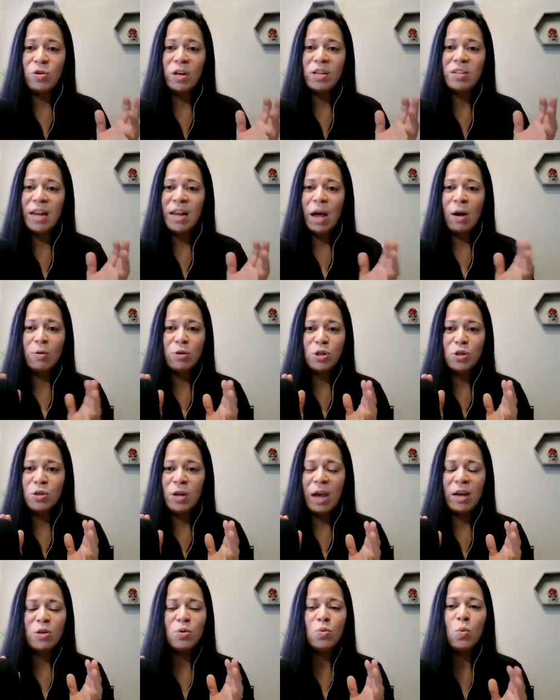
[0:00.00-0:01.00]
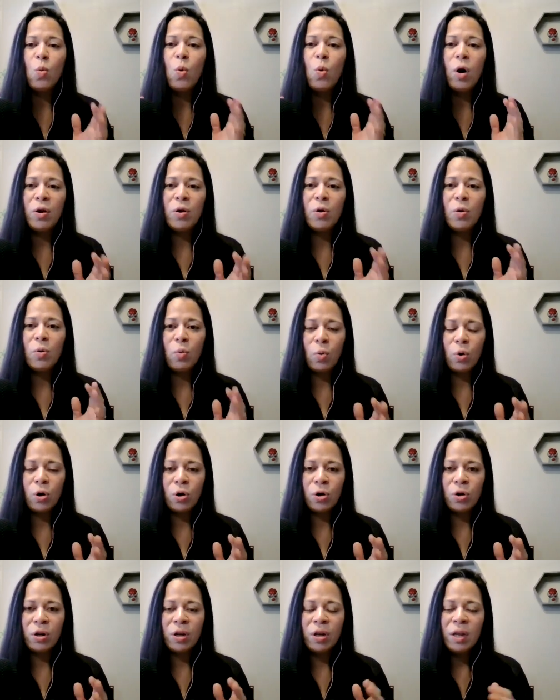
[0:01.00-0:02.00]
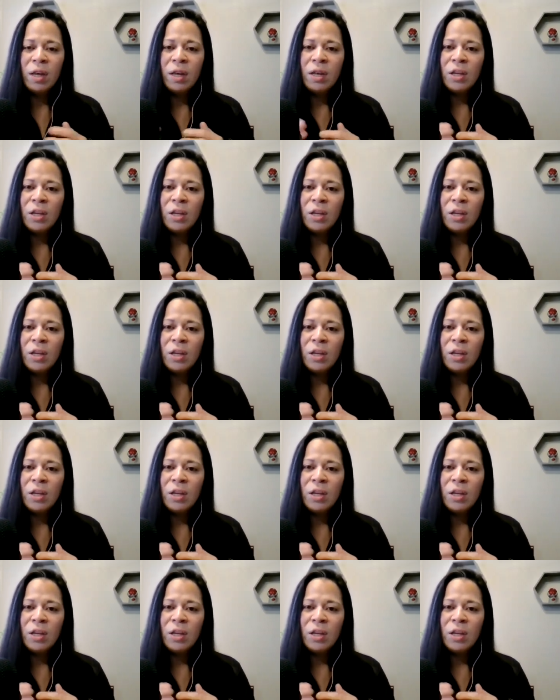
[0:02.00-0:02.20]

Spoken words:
stressed out just as one word.